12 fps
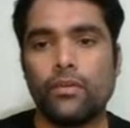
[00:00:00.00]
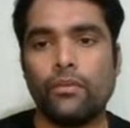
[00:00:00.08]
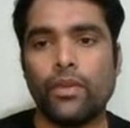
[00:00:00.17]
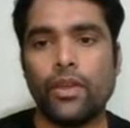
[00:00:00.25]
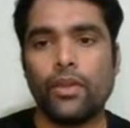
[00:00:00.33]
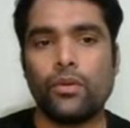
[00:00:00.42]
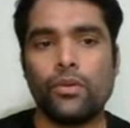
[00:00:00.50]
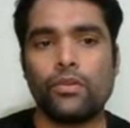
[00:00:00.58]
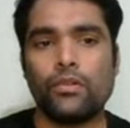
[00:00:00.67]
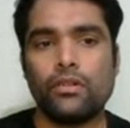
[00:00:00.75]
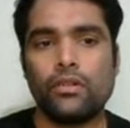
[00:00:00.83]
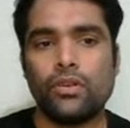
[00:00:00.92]
Very good.
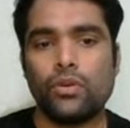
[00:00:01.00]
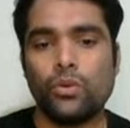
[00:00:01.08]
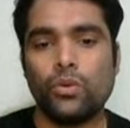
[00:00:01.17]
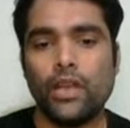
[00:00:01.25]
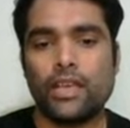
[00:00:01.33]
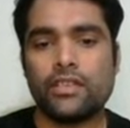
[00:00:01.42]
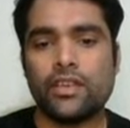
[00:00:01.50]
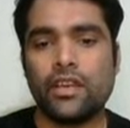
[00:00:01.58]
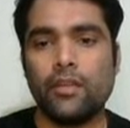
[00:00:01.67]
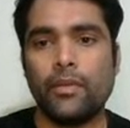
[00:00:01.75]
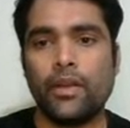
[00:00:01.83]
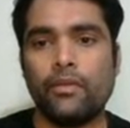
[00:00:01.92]
To elastic
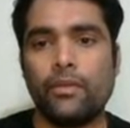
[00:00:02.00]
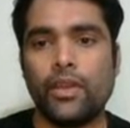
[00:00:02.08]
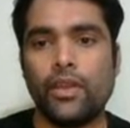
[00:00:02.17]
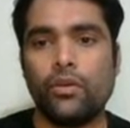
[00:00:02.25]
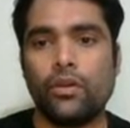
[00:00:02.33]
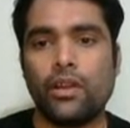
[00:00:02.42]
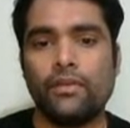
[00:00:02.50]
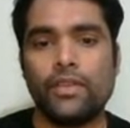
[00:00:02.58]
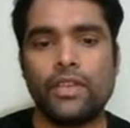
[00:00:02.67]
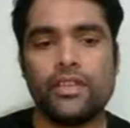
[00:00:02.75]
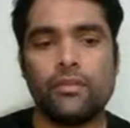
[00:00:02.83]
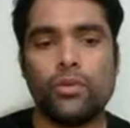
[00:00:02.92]
limit. Very good. Ravi
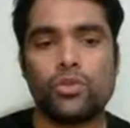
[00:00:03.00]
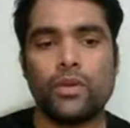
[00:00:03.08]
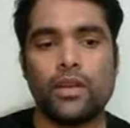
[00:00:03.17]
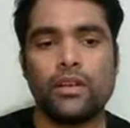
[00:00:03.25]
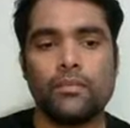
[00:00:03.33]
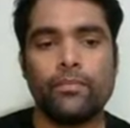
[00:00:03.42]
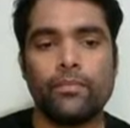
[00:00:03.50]
Teja, most welcome.